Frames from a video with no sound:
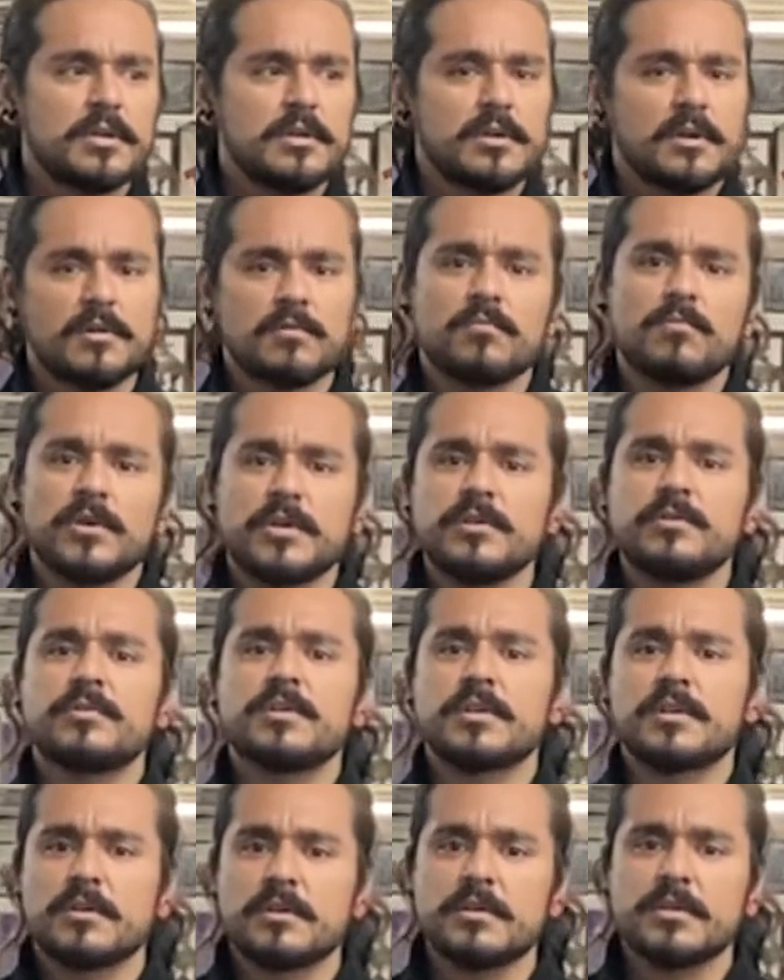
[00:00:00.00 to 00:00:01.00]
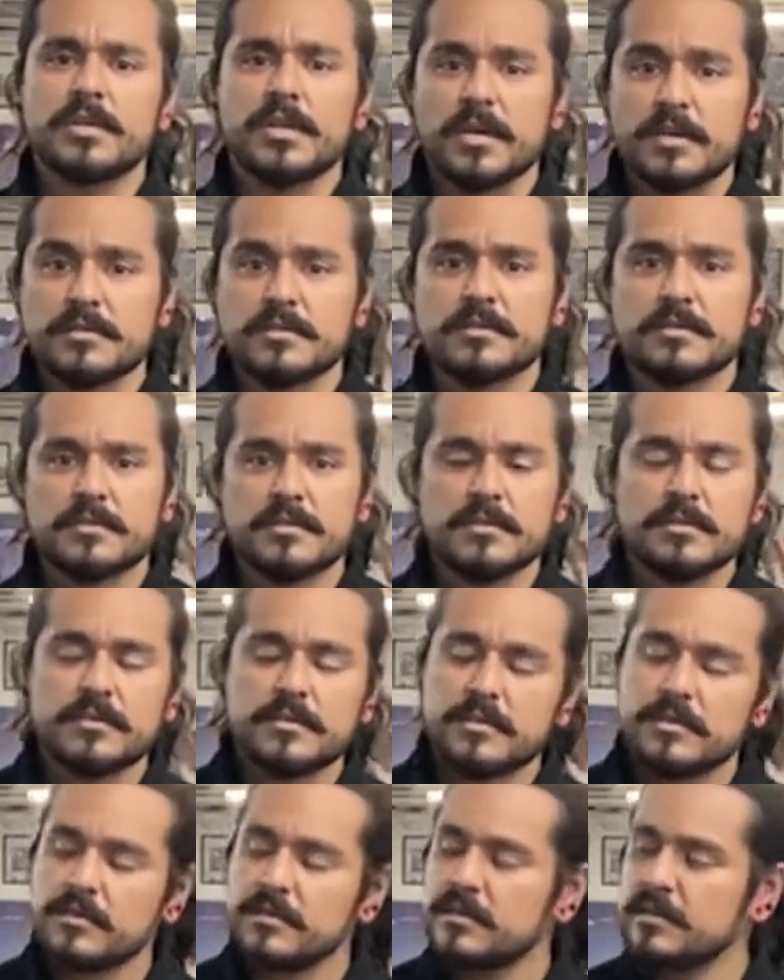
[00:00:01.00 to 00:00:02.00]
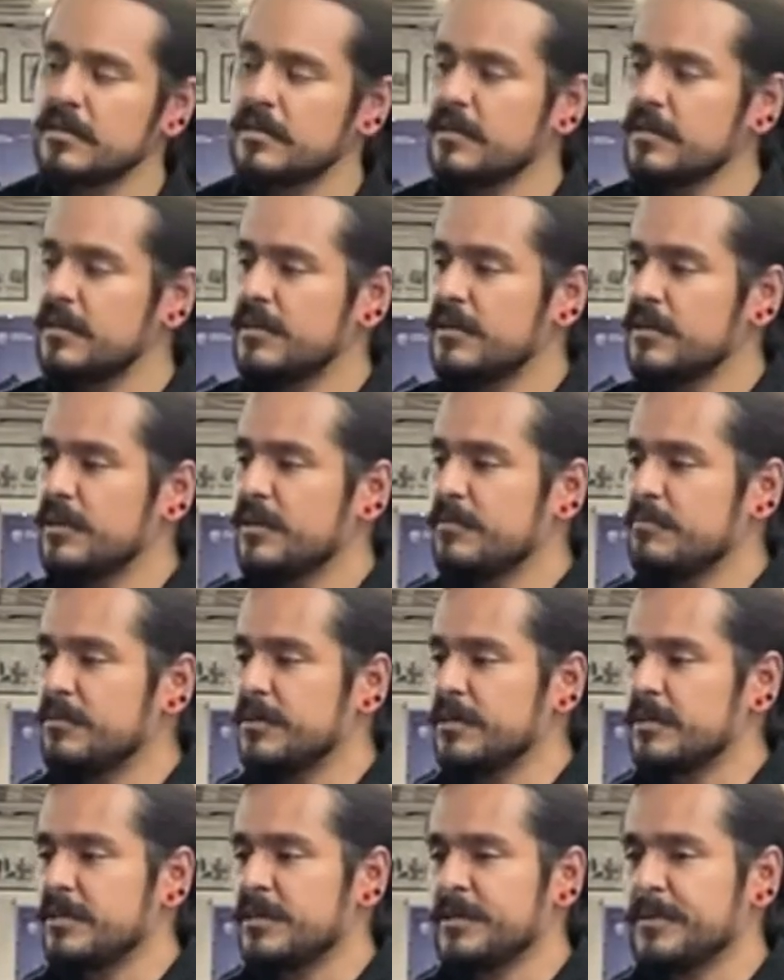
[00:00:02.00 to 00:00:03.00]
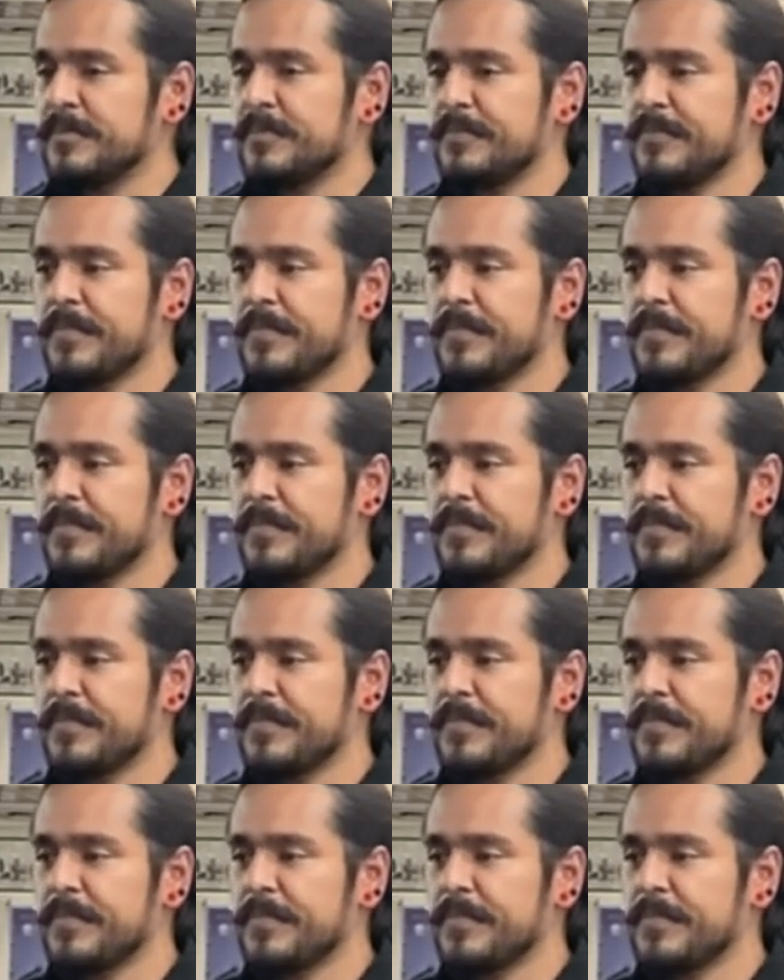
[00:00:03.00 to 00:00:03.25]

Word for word: on what you can learn next. But um,